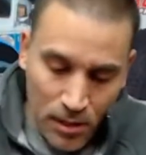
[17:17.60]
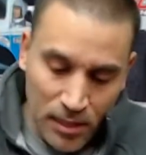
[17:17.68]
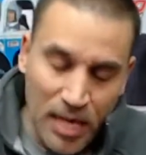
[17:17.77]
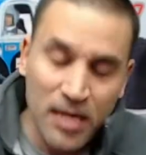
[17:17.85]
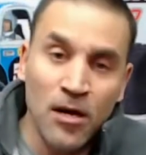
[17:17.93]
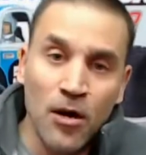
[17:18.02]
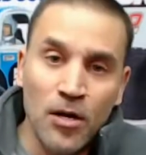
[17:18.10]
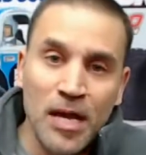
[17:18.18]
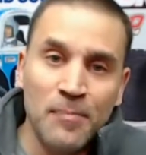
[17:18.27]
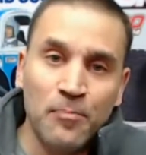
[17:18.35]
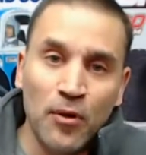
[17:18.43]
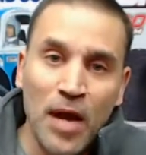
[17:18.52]
They know
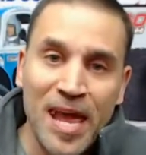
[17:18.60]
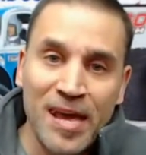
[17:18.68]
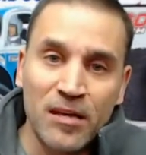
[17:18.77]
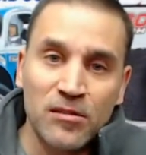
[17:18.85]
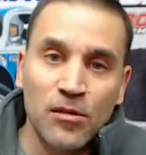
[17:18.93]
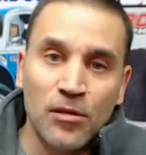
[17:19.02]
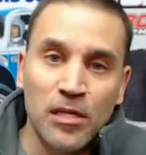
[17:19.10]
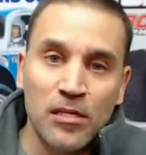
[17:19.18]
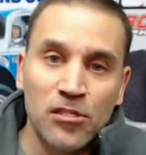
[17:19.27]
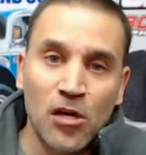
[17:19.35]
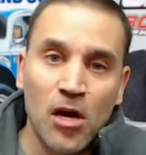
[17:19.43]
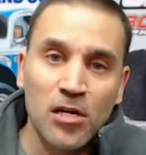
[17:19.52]
they break, so they
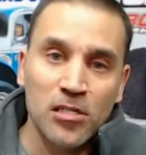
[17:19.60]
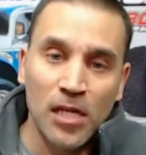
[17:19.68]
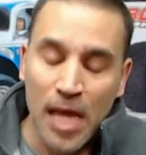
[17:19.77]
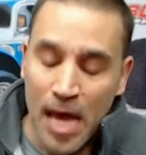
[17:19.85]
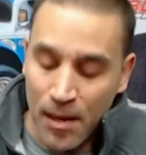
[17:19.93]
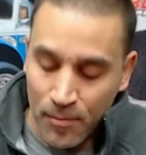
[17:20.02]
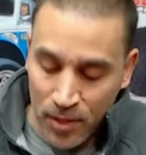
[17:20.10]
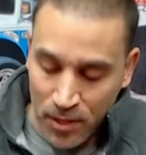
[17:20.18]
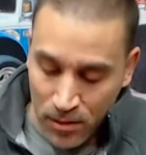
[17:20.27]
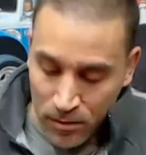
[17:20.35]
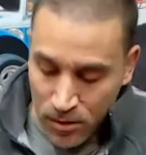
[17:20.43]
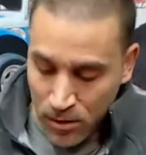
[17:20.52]
charge a lot
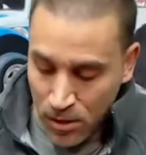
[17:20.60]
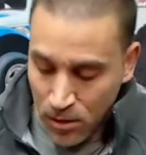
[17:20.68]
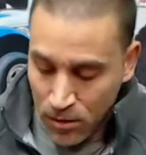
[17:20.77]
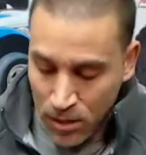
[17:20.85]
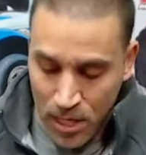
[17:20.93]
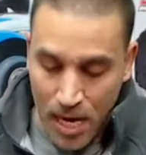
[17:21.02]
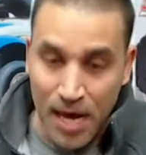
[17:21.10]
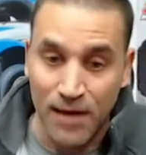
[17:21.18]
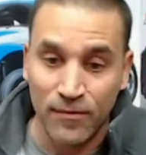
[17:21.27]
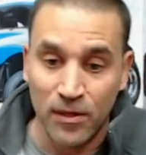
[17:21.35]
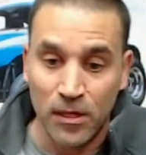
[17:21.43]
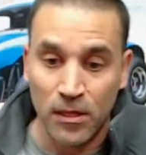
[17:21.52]
because you know you're going to
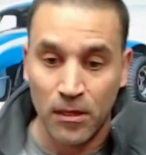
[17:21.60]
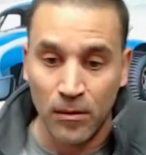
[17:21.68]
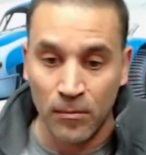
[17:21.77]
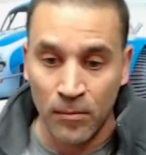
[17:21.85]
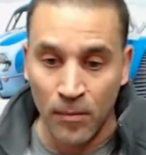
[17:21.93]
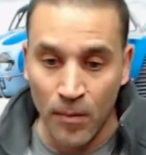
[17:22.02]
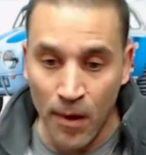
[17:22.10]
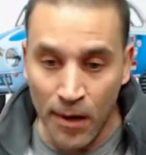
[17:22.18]
have to get them.